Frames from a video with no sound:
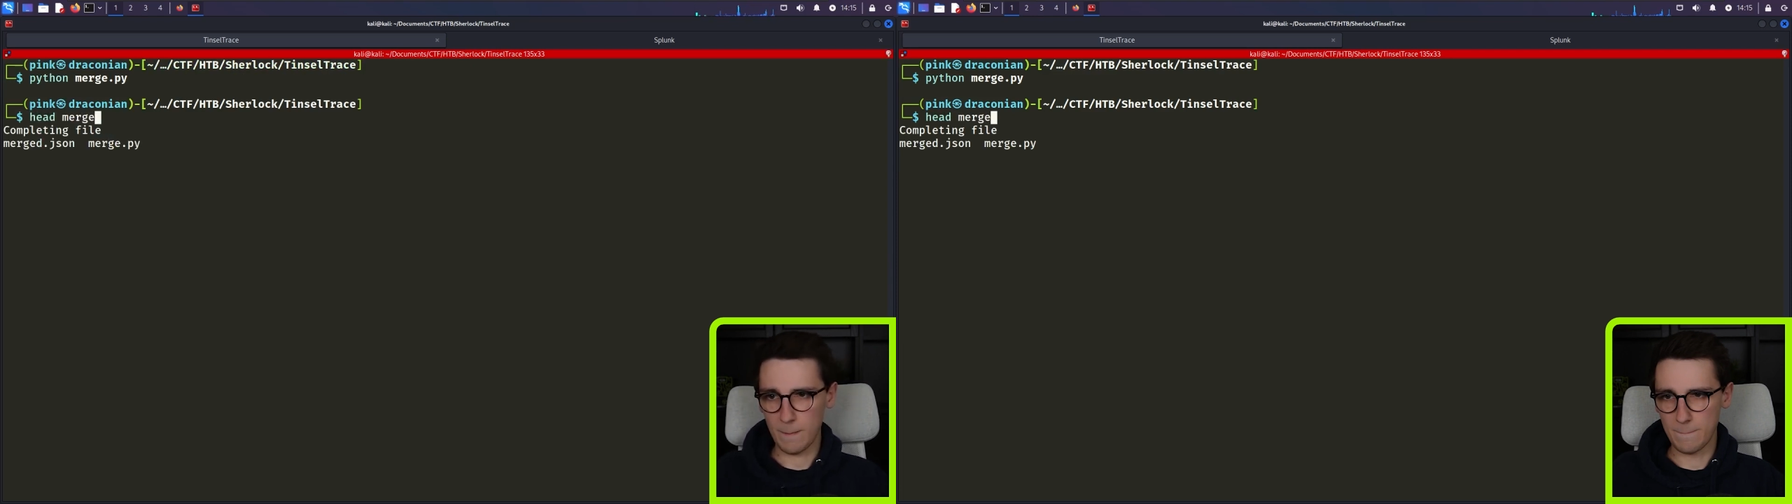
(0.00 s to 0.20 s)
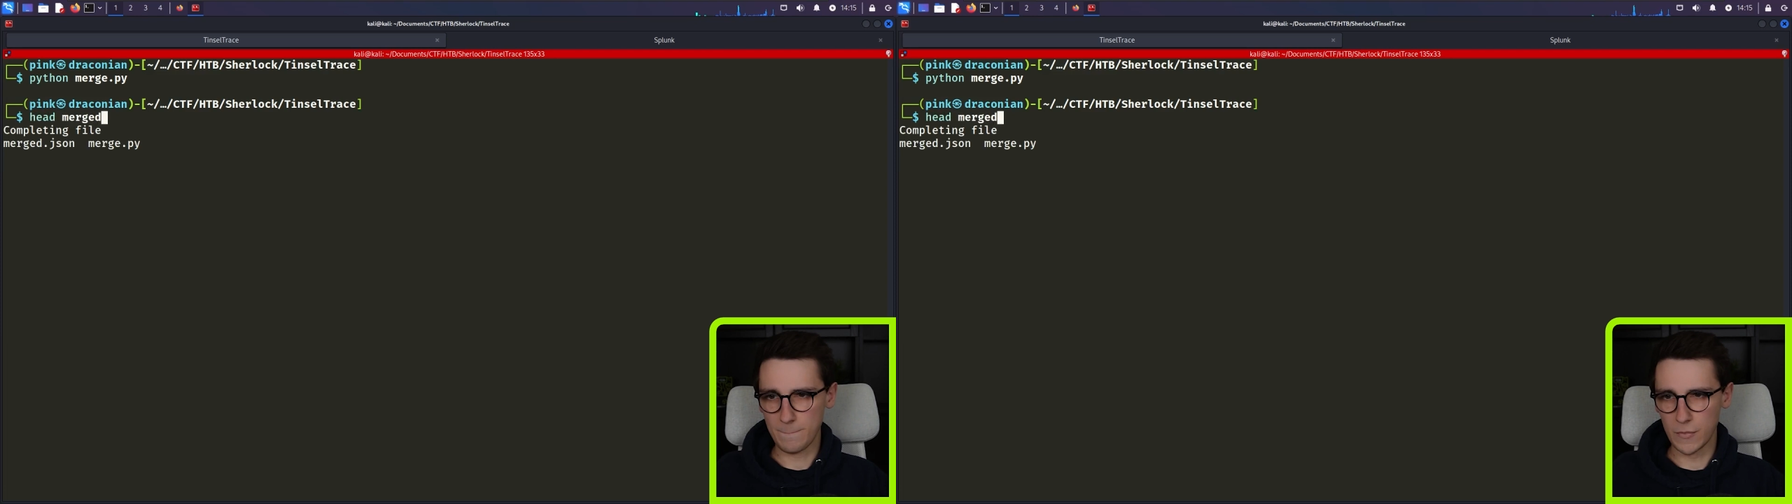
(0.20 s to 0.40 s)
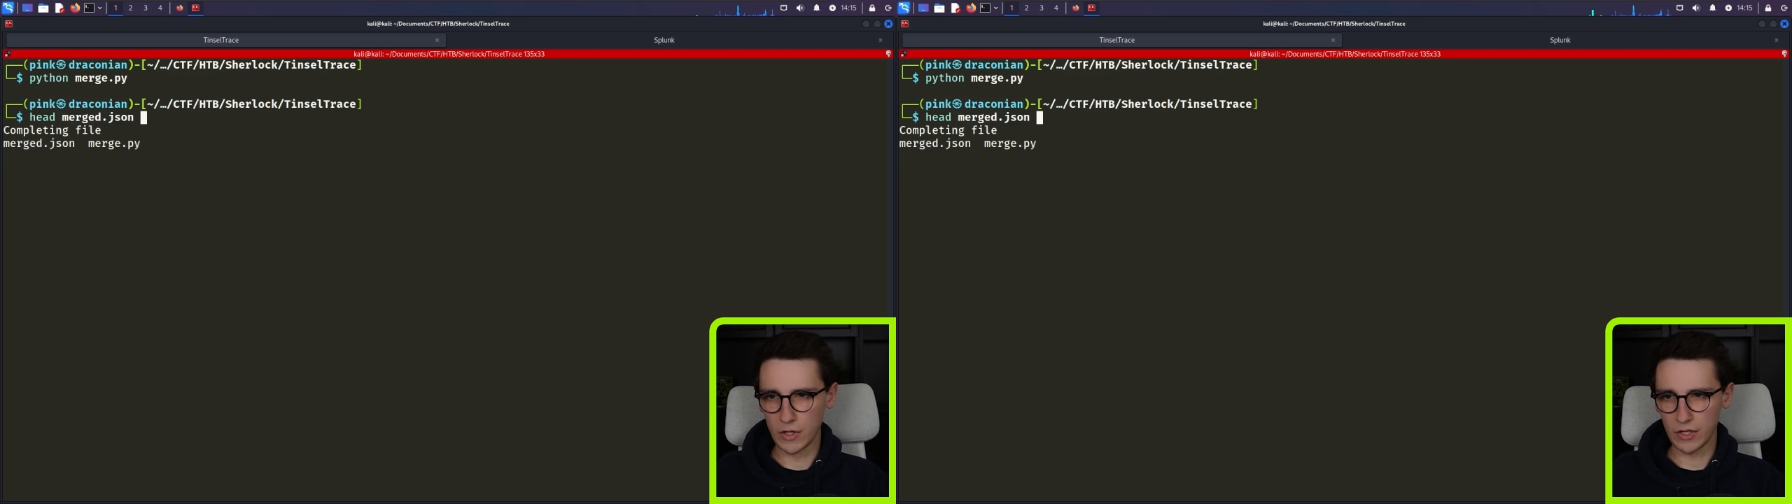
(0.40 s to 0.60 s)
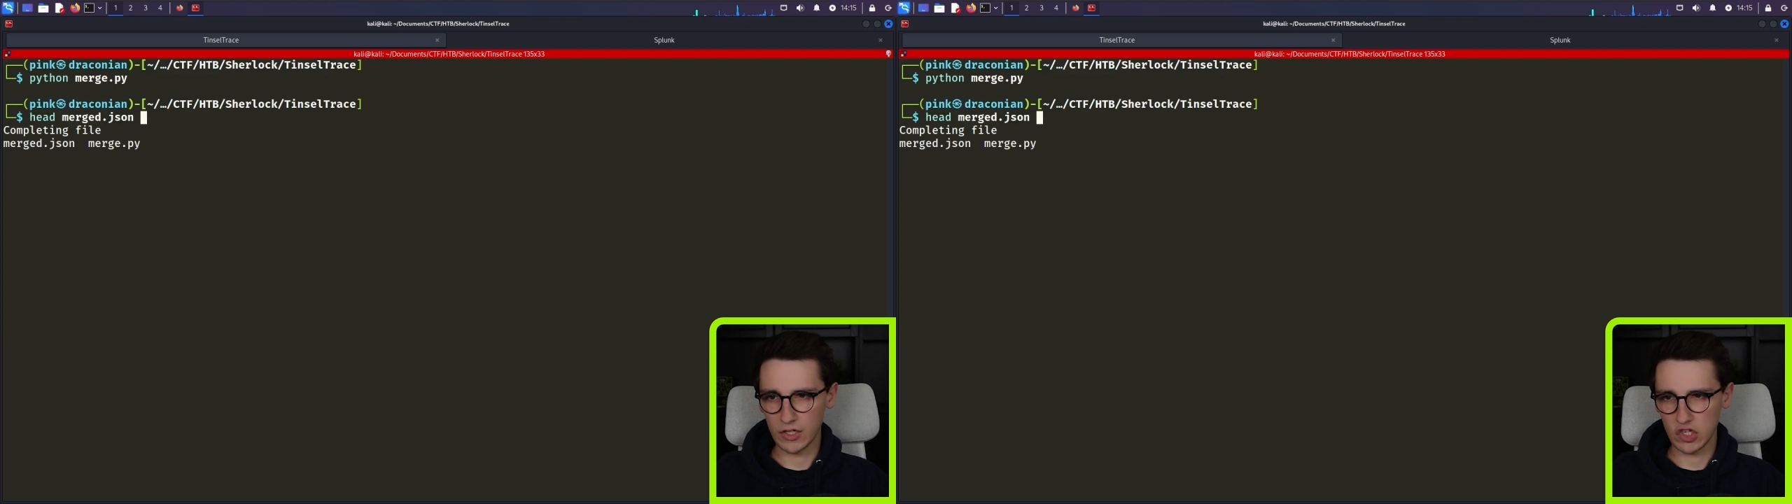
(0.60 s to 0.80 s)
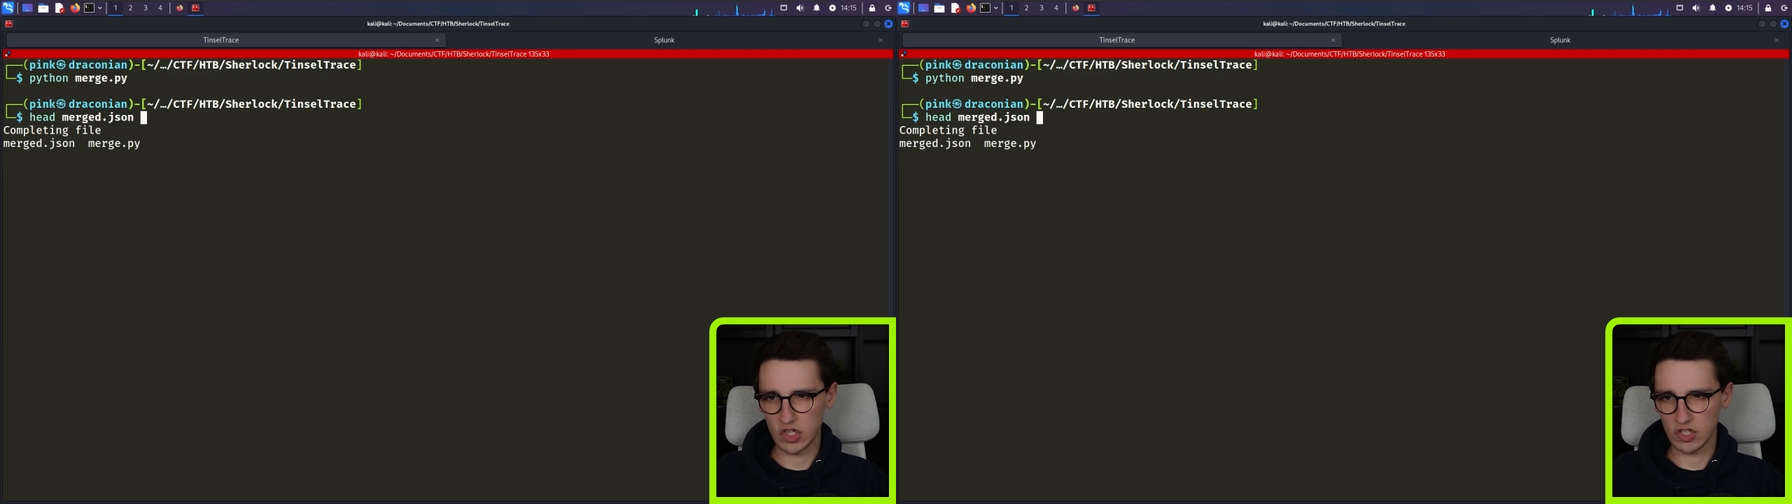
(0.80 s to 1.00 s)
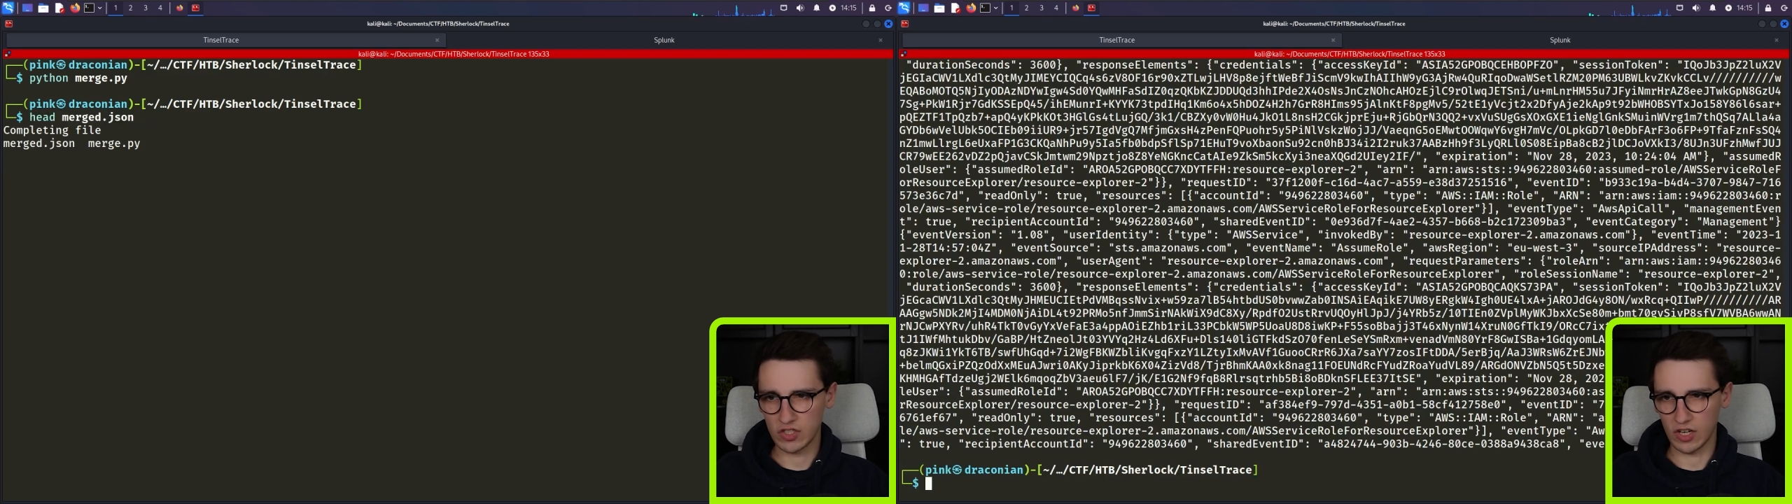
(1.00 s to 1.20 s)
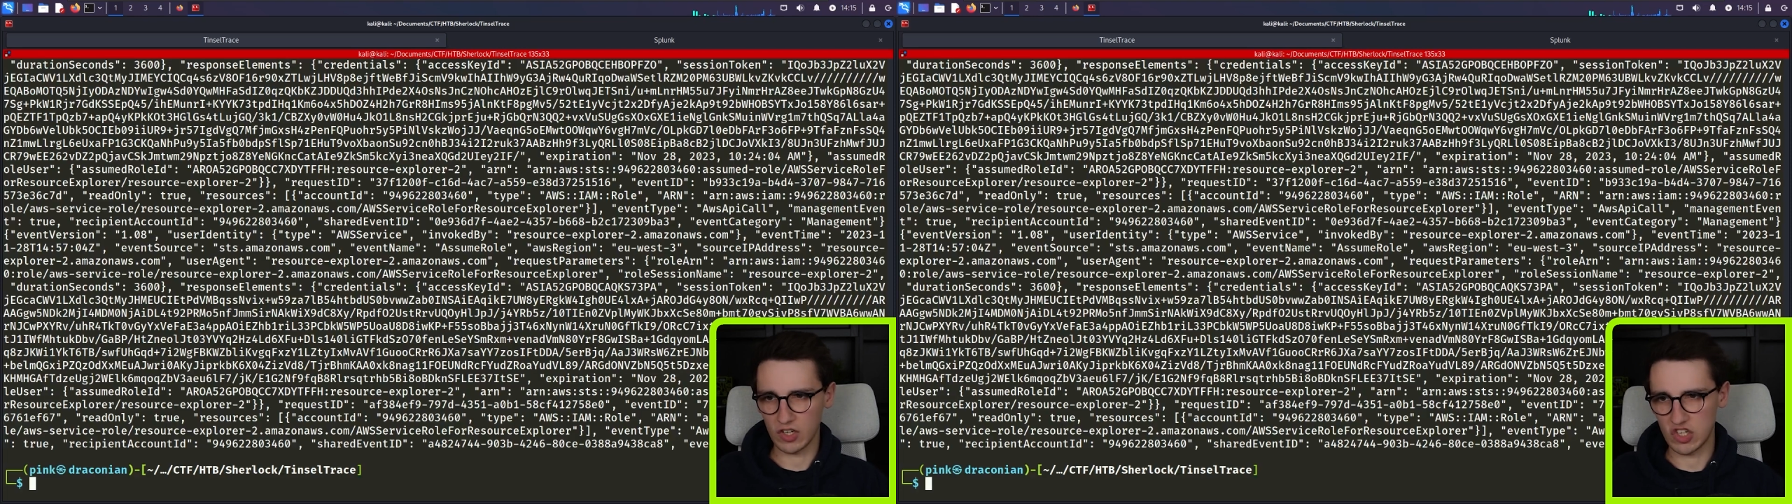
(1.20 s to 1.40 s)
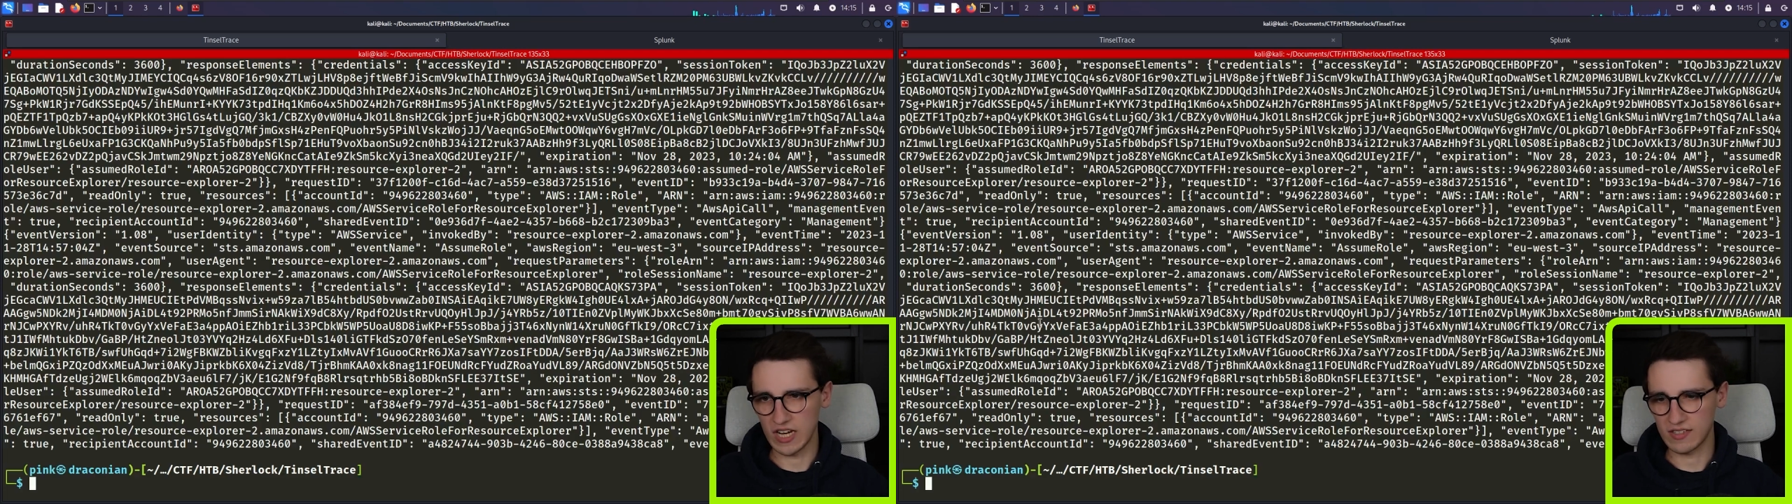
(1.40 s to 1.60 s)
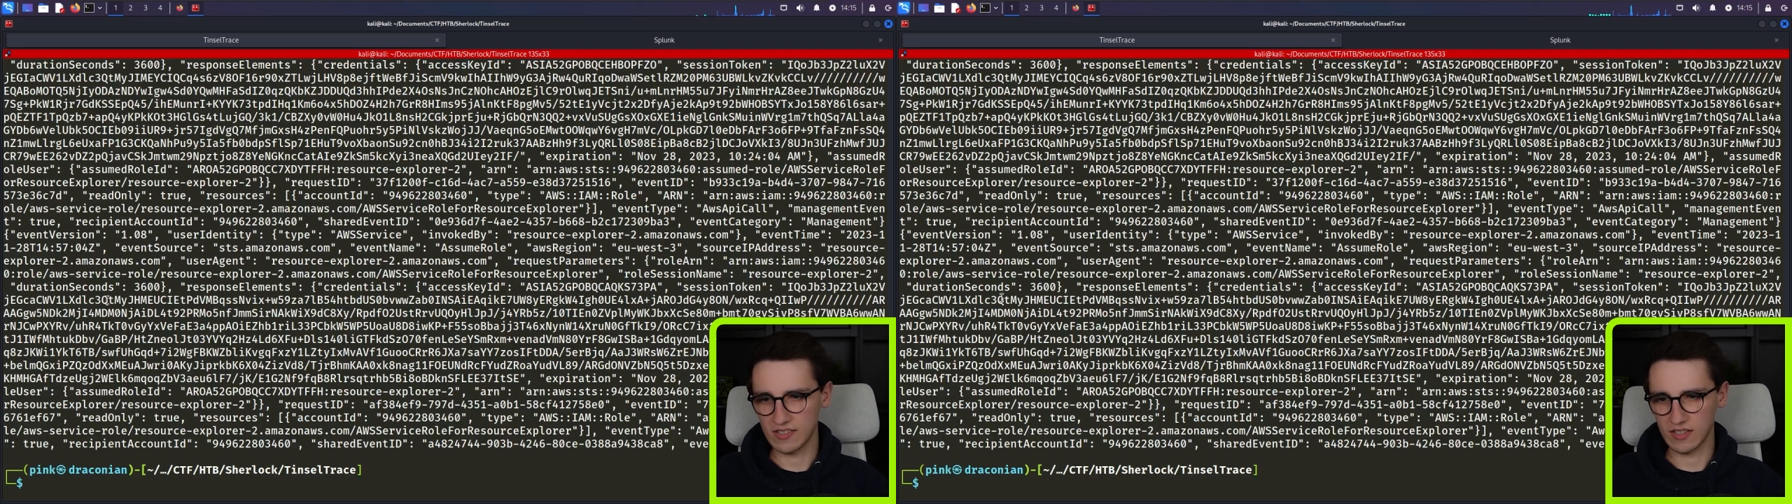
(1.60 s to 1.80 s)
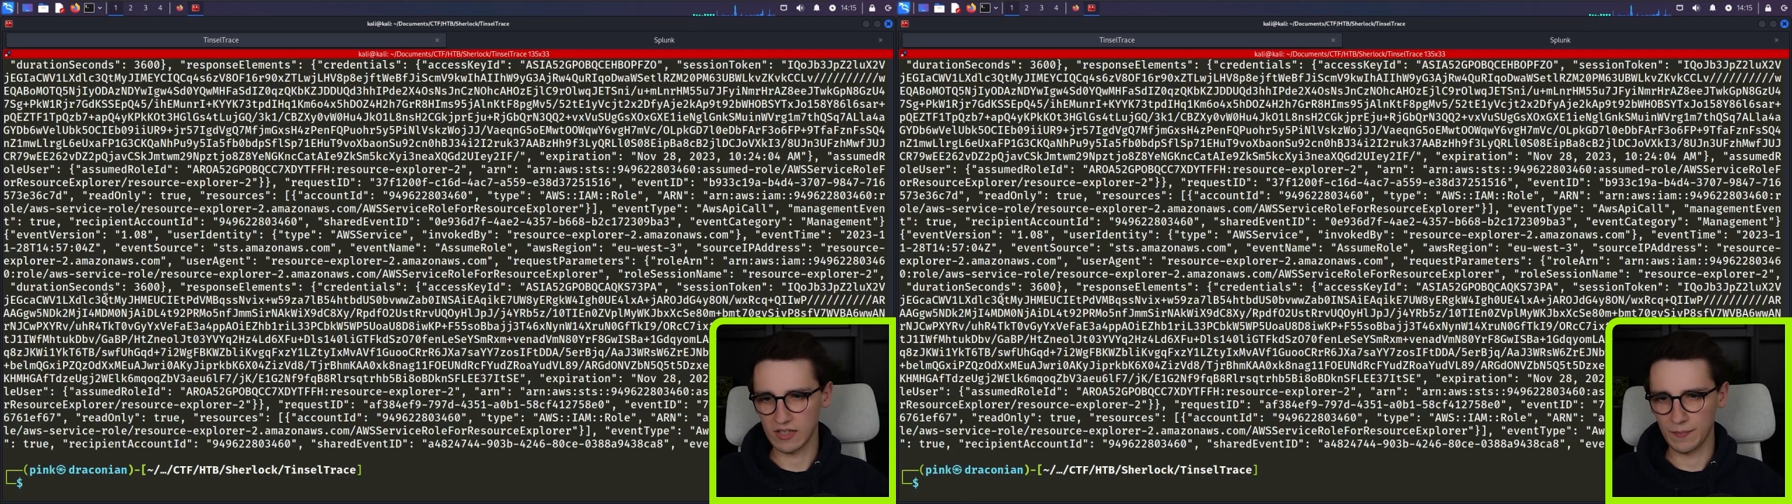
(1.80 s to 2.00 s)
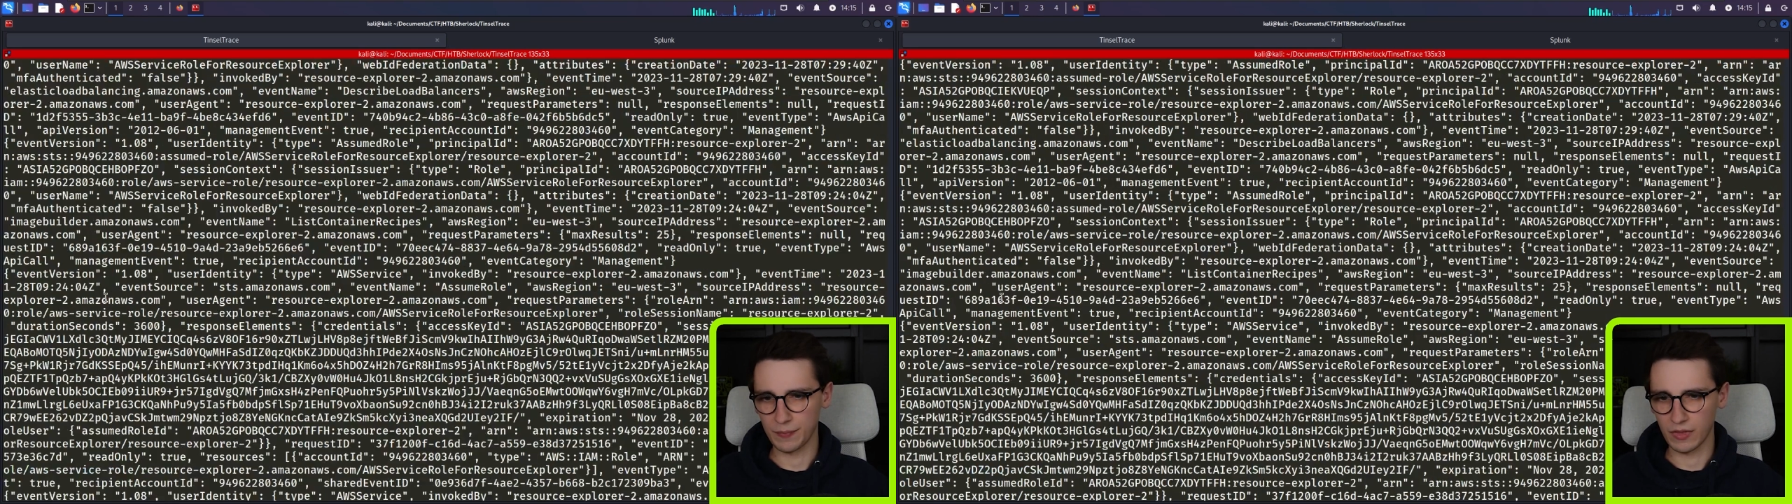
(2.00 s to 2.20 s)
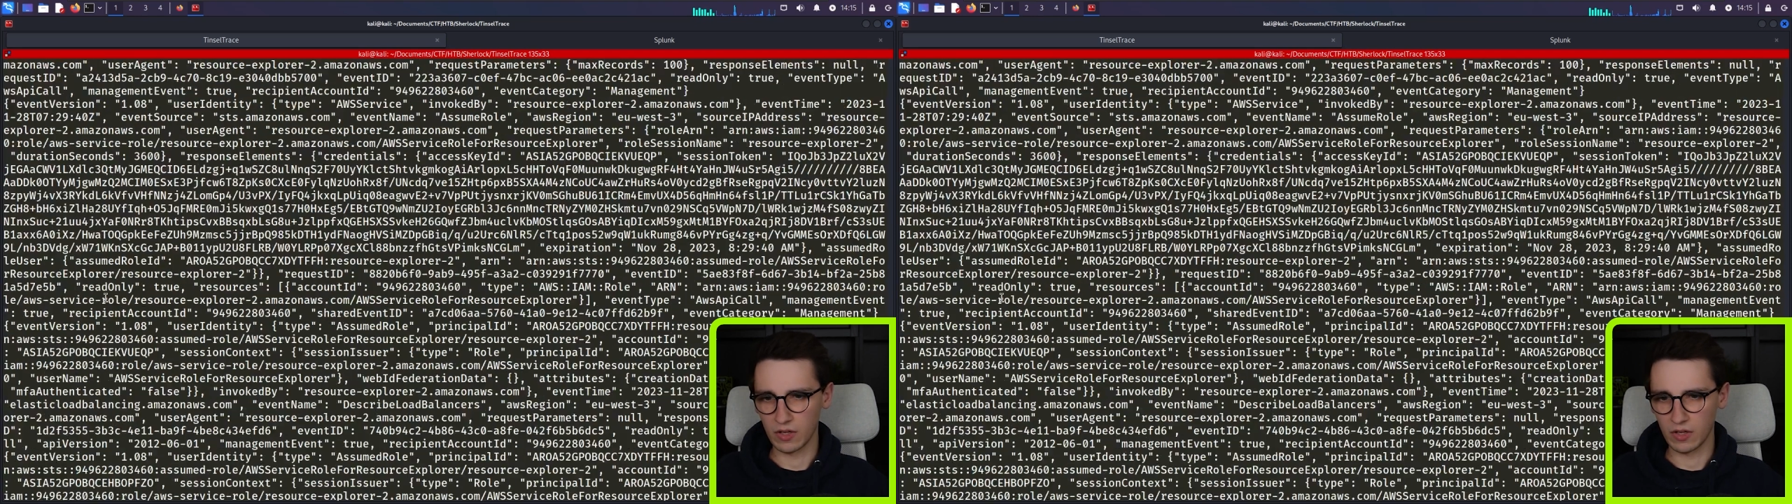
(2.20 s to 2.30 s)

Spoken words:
merged.json,